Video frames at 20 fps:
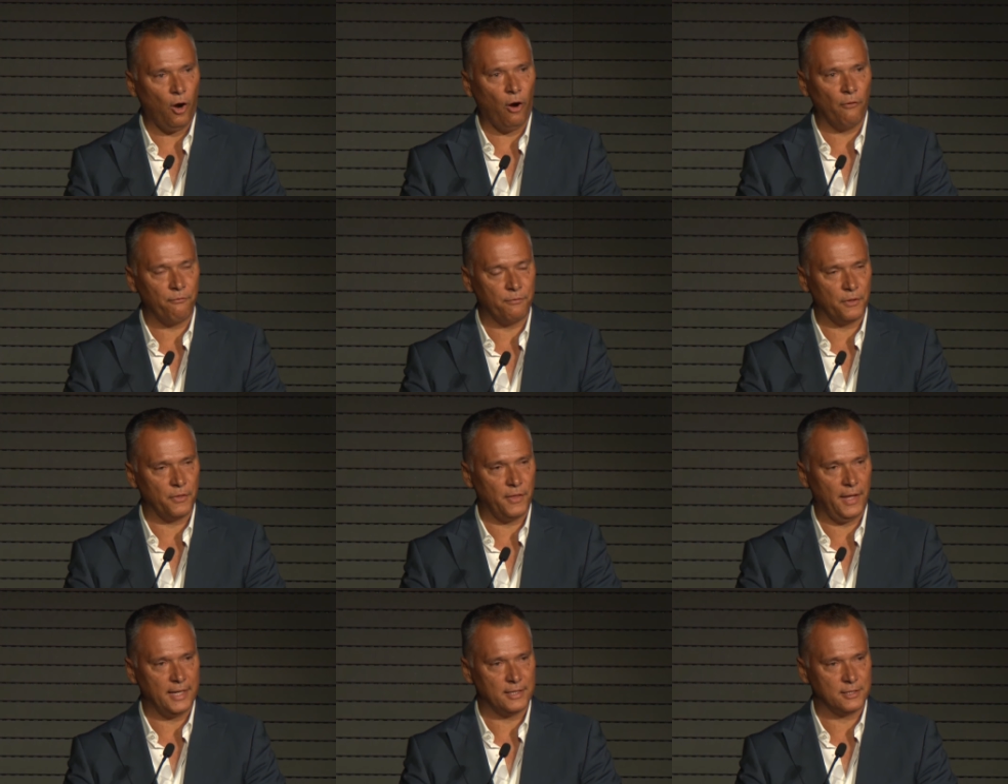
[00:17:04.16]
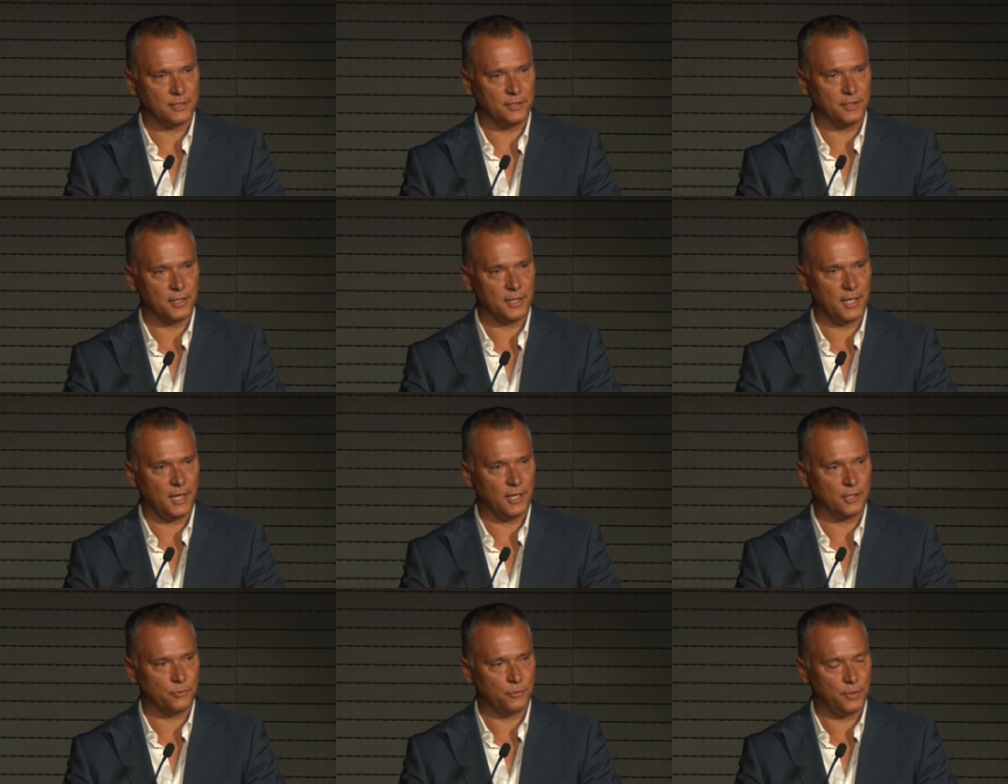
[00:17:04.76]
offer that to the
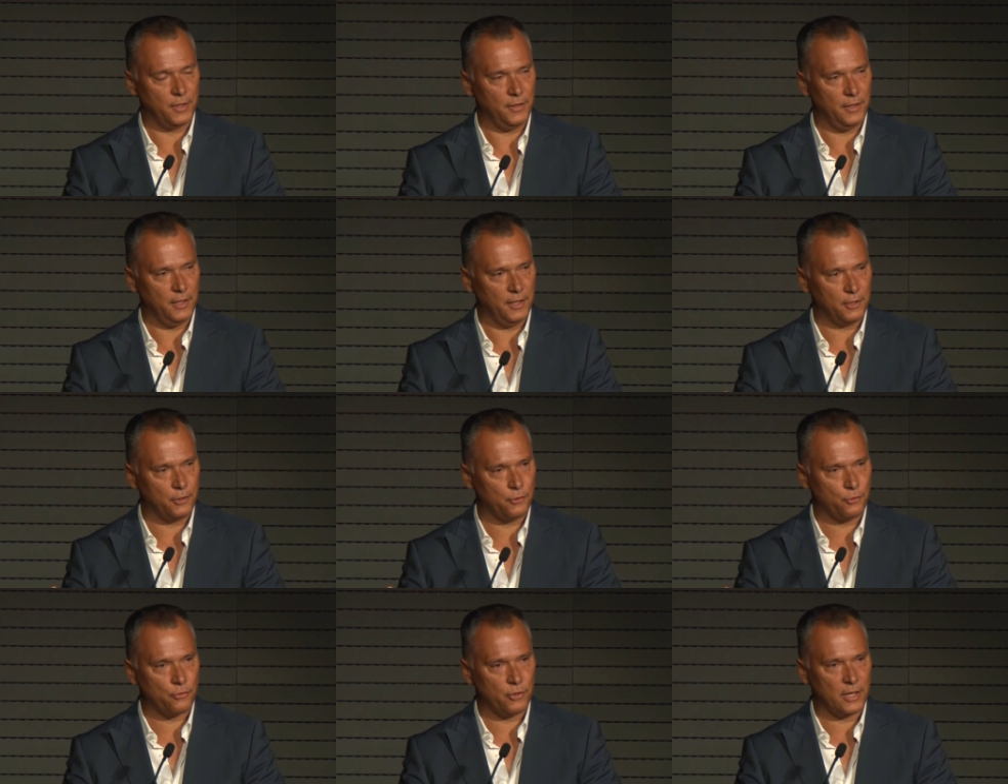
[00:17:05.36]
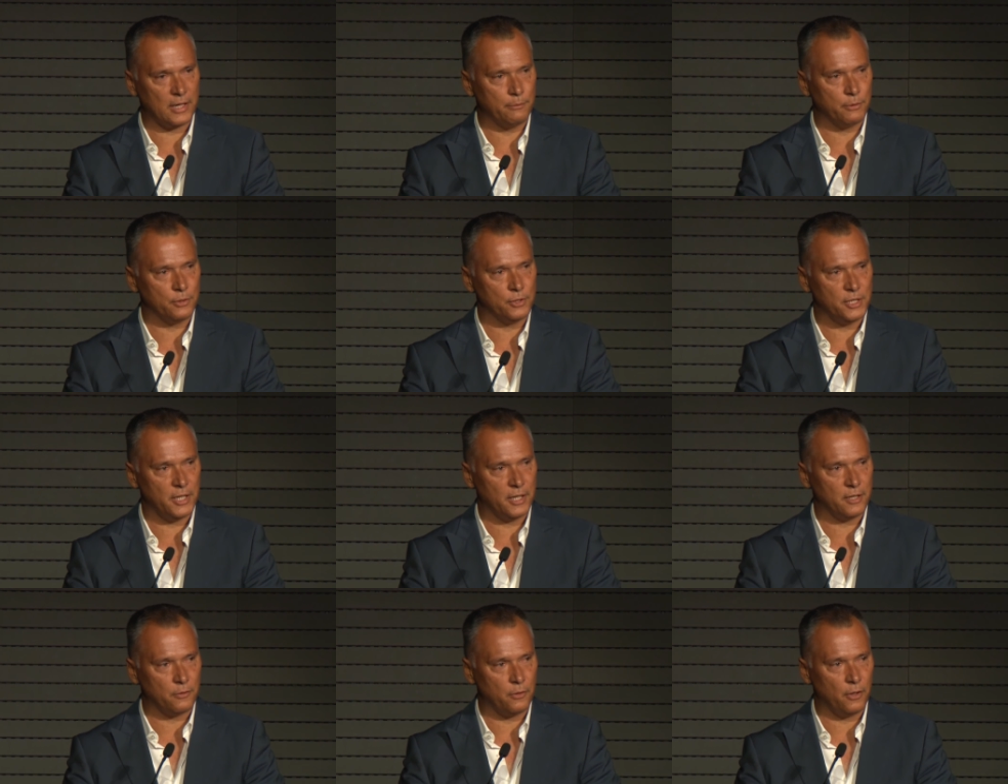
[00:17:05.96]
country, the incredible
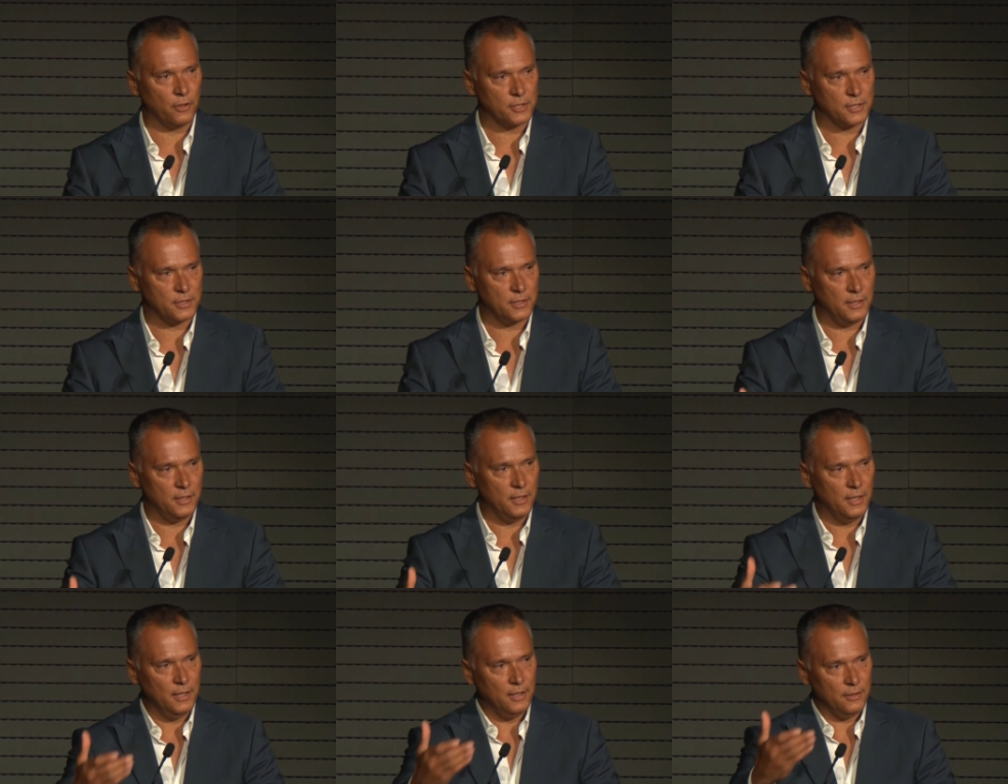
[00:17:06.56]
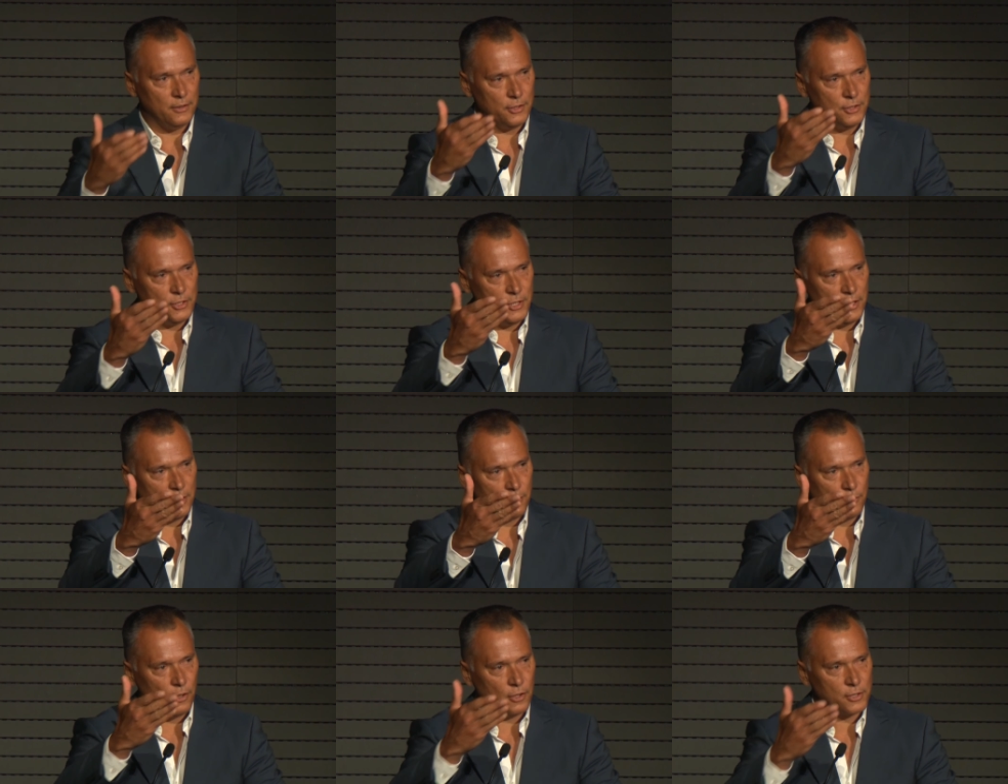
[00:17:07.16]
generosity, the
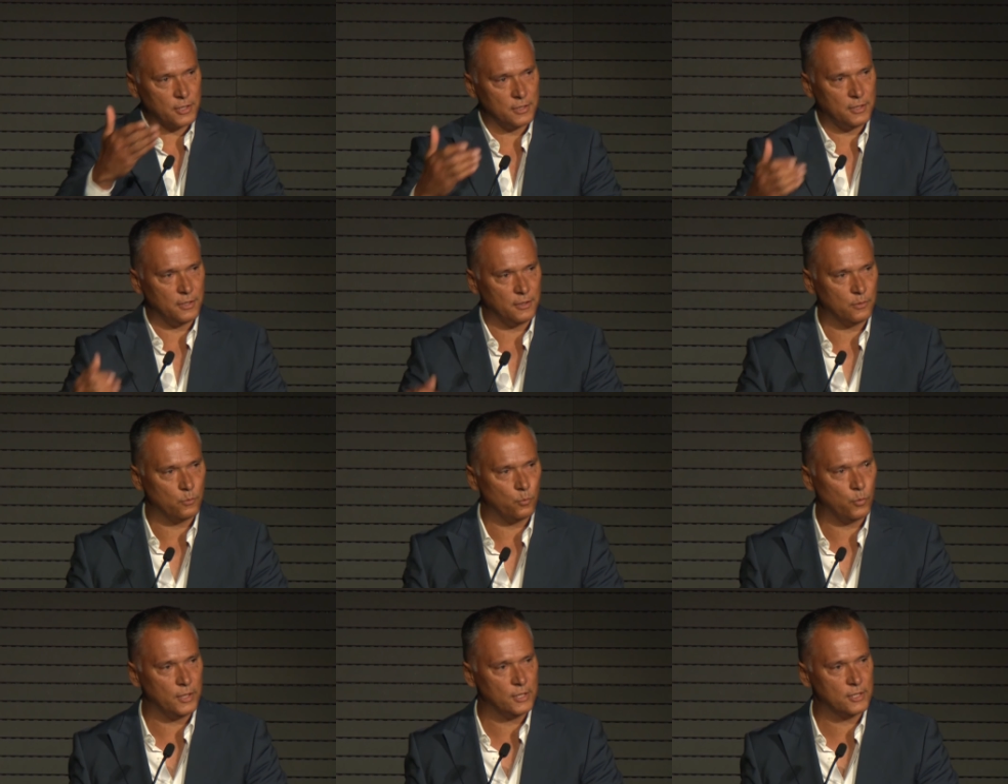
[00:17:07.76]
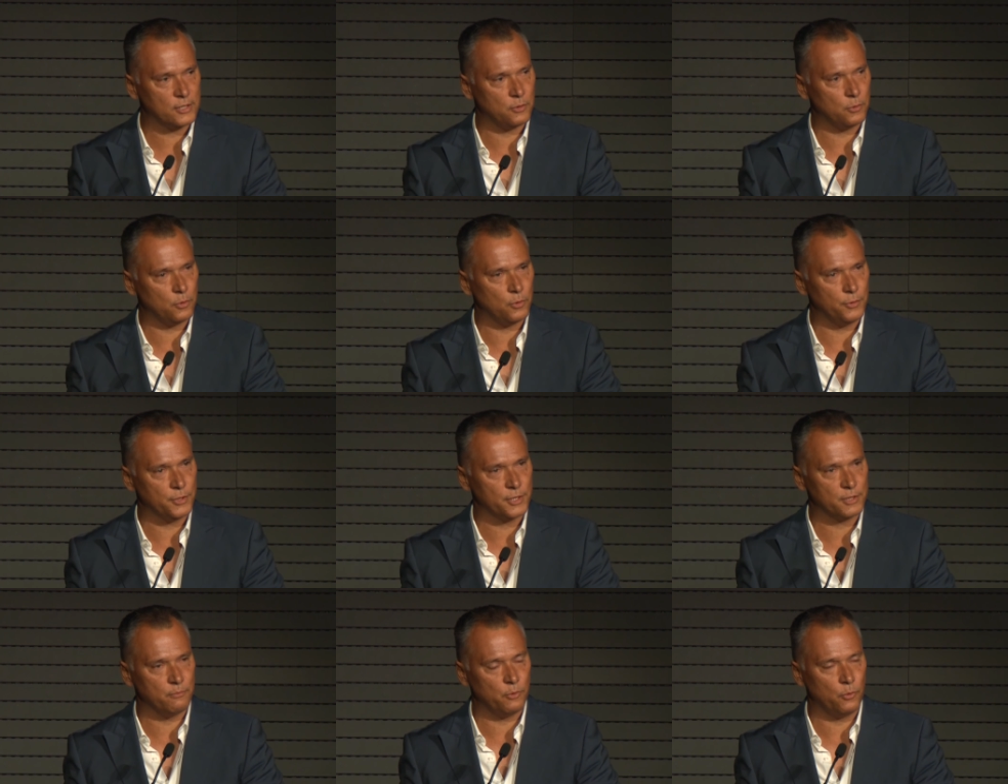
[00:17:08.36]
generosity that we saw
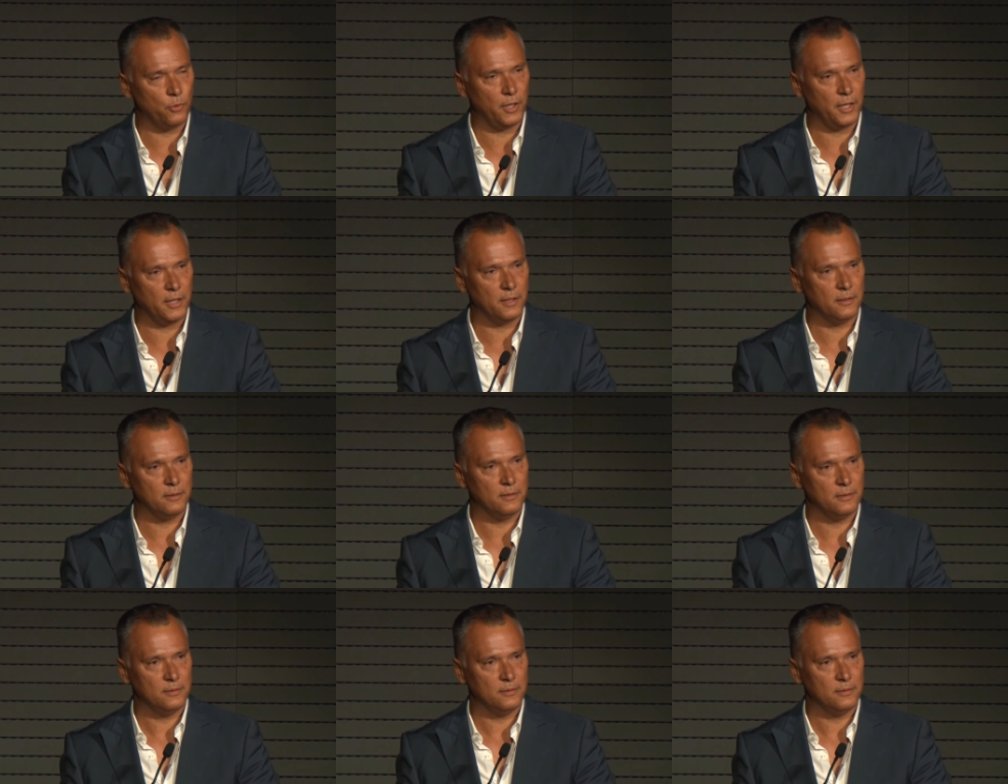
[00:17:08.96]
this morning.